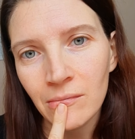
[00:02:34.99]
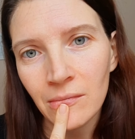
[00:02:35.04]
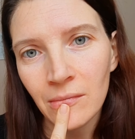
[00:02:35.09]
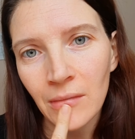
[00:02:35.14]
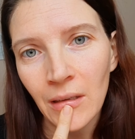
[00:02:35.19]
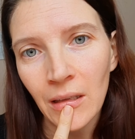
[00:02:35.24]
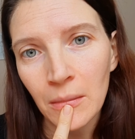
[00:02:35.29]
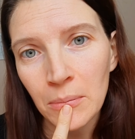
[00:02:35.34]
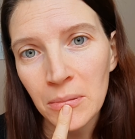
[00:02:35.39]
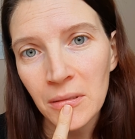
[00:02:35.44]

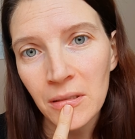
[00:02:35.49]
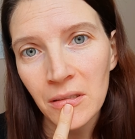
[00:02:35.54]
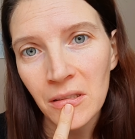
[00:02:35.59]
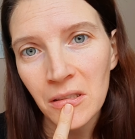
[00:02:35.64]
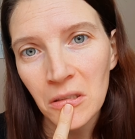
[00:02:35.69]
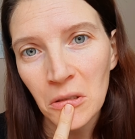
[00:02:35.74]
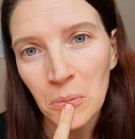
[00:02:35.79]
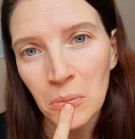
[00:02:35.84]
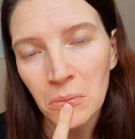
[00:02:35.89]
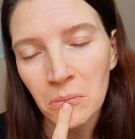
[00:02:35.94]
My lips are
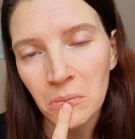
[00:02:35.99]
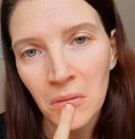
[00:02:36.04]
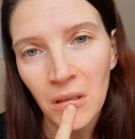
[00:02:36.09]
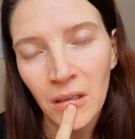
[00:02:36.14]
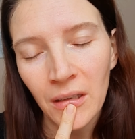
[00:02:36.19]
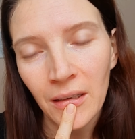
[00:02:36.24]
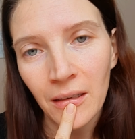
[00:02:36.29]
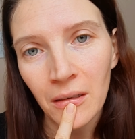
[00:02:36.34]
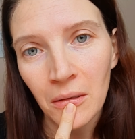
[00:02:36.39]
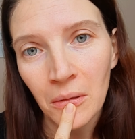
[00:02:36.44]
still
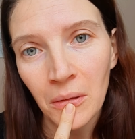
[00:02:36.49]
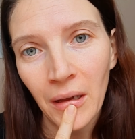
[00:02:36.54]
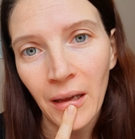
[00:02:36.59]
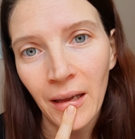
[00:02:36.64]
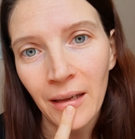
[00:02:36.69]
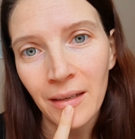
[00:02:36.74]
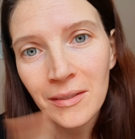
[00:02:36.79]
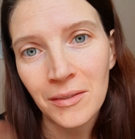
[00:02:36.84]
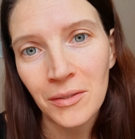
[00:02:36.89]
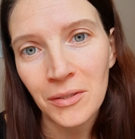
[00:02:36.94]
looking
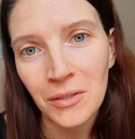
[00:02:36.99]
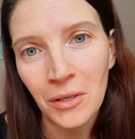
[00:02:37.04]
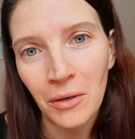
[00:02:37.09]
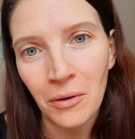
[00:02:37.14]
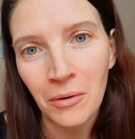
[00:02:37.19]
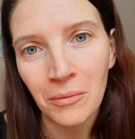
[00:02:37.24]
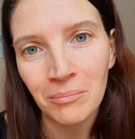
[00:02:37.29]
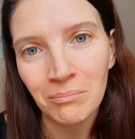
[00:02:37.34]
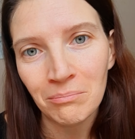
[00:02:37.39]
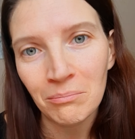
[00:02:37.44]
okay,
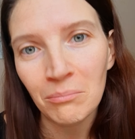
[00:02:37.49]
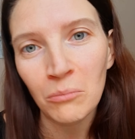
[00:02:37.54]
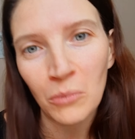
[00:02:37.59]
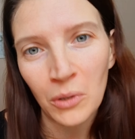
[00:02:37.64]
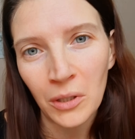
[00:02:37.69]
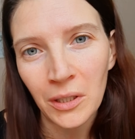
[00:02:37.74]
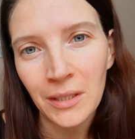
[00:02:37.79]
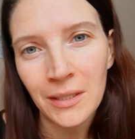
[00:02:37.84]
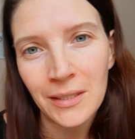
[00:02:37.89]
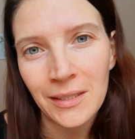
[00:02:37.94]
so
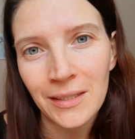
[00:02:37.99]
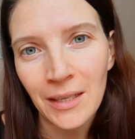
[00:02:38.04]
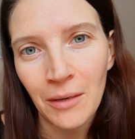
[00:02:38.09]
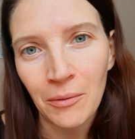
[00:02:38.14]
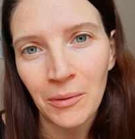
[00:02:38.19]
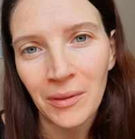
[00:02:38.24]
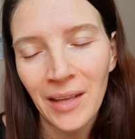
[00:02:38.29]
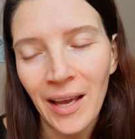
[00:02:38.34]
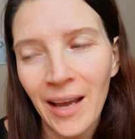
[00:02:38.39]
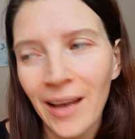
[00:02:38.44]
we're gonna stay
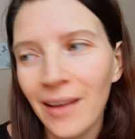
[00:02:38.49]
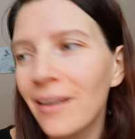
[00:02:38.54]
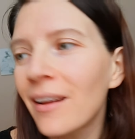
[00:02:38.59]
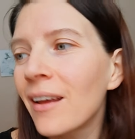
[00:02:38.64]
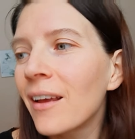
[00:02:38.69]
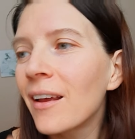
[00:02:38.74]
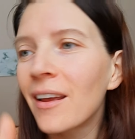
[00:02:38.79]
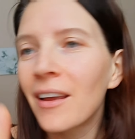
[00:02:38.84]
with that.